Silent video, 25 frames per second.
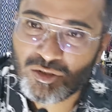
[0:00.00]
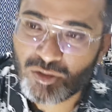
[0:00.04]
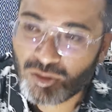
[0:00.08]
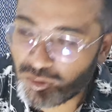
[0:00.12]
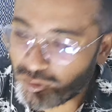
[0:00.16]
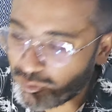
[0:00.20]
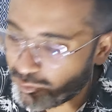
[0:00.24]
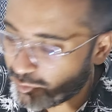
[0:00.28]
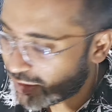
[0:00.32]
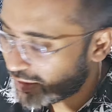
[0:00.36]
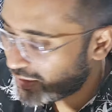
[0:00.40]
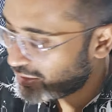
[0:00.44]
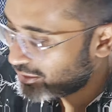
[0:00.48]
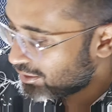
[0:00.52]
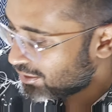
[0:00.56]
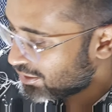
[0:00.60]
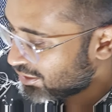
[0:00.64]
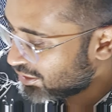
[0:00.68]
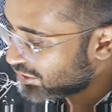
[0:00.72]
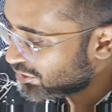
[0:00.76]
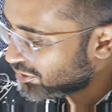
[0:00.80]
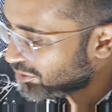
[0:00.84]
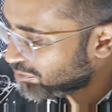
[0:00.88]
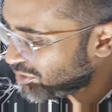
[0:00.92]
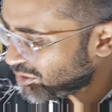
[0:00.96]
Cologne by
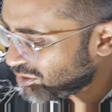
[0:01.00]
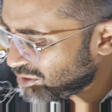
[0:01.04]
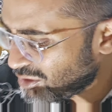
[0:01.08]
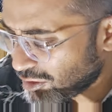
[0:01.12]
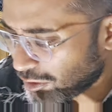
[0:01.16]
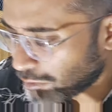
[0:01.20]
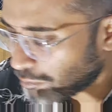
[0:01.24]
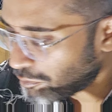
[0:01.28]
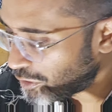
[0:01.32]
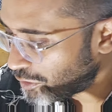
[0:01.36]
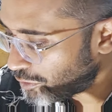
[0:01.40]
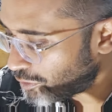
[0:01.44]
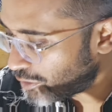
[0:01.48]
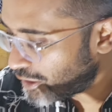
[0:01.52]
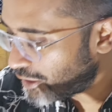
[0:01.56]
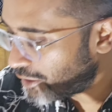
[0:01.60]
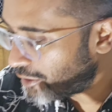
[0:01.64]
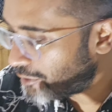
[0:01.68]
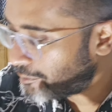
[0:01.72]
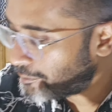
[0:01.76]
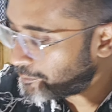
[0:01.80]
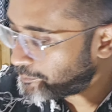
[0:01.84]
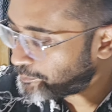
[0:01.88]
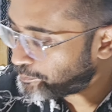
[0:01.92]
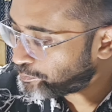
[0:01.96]
Thierry Mugler or
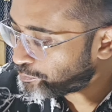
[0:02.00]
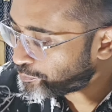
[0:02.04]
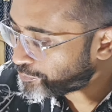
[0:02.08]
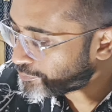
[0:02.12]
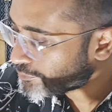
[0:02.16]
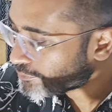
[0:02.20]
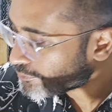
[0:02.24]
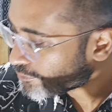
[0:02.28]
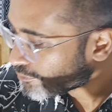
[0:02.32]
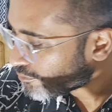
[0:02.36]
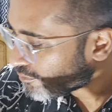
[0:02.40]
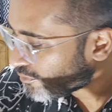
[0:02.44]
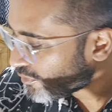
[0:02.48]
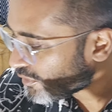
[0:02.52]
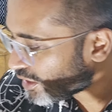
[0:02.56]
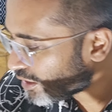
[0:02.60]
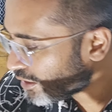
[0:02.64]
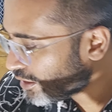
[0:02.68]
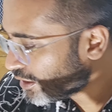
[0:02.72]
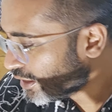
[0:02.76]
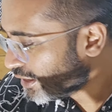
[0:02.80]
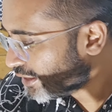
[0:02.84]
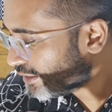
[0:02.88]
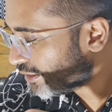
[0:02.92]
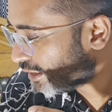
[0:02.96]
Mugler.
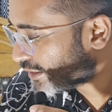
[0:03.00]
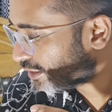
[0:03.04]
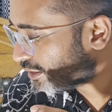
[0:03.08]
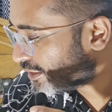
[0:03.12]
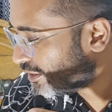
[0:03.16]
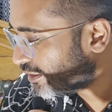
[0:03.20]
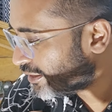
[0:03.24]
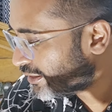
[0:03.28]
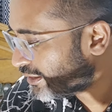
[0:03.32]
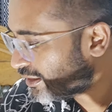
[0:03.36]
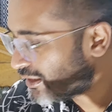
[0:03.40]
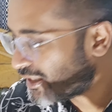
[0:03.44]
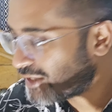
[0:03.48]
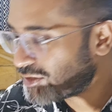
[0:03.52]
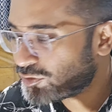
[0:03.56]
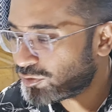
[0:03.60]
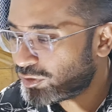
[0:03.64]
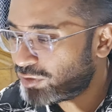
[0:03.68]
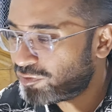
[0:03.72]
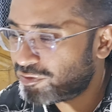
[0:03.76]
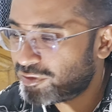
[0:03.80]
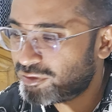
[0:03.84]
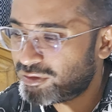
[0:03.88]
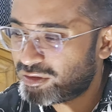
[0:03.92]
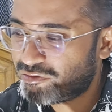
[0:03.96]
The third and the last
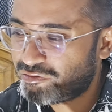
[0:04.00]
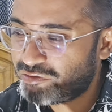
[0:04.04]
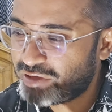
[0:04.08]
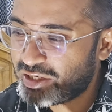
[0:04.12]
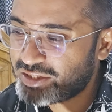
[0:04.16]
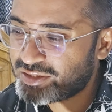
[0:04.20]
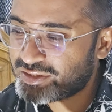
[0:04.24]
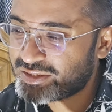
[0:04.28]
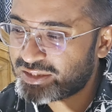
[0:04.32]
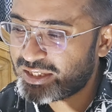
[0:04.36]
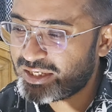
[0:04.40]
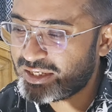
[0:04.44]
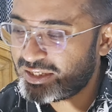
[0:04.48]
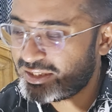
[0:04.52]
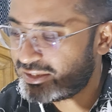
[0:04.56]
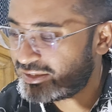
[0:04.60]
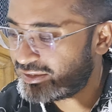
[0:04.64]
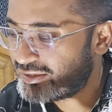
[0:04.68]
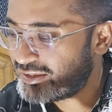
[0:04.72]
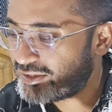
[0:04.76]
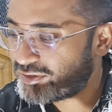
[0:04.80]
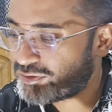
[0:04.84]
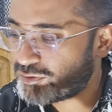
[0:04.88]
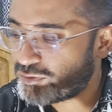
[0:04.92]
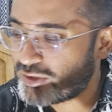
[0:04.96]
one from the fresh side is
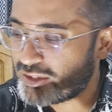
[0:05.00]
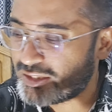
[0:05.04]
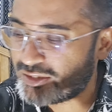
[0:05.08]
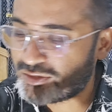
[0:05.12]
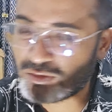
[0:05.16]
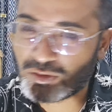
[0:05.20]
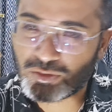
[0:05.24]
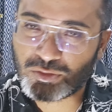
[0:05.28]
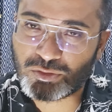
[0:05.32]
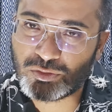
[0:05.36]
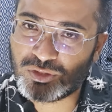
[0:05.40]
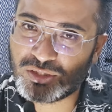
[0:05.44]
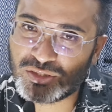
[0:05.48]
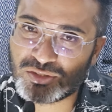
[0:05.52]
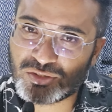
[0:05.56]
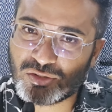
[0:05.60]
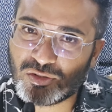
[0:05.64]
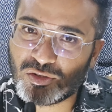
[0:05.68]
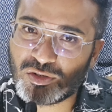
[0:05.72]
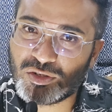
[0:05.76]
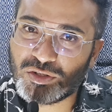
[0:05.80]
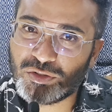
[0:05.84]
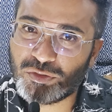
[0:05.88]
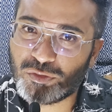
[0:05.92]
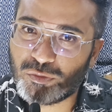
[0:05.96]
this one is also
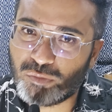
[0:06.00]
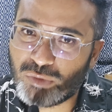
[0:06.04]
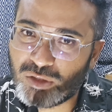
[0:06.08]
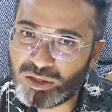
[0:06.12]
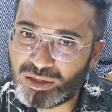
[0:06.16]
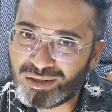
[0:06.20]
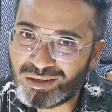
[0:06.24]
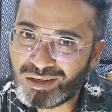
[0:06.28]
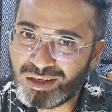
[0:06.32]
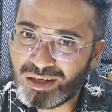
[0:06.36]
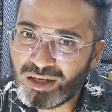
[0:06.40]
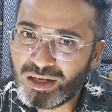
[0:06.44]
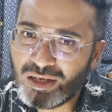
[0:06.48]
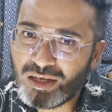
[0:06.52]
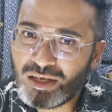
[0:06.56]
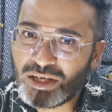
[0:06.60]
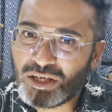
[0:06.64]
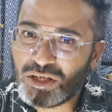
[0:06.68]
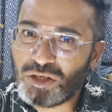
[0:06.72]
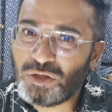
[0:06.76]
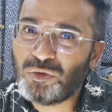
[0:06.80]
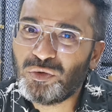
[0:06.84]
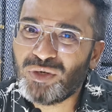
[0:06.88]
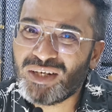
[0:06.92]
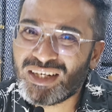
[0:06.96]
discontinued, but
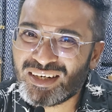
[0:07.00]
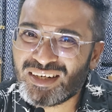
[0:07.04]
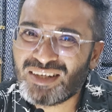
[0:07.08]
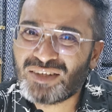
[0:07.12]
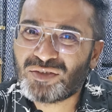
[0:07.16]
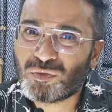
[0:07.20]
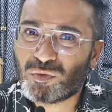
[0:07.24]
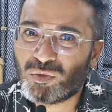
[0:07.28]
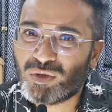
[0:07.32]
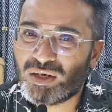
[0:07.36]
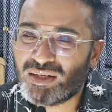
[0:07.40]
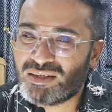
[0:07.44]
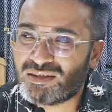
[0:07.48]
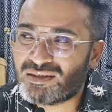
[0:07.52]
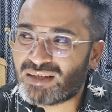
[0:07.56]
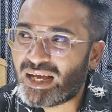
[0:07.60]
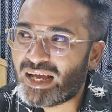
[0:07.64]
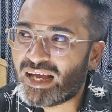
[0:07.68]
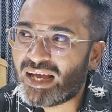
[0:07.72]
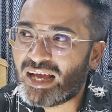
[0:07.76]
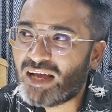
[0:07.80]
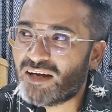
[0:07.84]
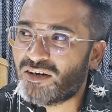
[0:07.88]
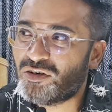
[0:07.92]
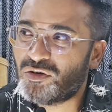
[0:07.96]
uniqueness wise, I
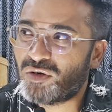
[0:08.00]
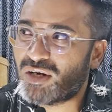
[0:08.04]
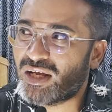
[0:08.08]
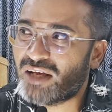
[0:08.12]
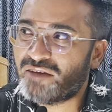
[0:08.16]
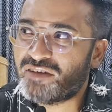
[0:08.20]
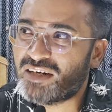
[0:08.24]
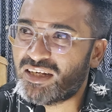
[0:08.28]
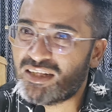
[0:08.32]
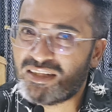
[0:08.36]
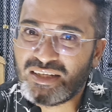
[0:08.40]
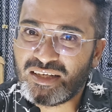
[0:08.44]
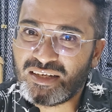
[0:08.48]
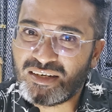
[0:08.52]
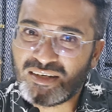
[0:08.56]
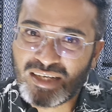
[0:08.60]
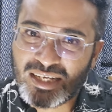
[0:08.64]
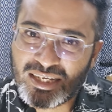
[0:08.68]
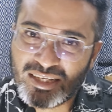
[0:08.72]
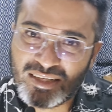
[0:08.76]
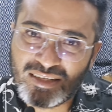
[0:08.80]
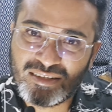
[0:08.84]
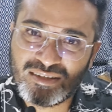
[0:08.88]
had don't have anything like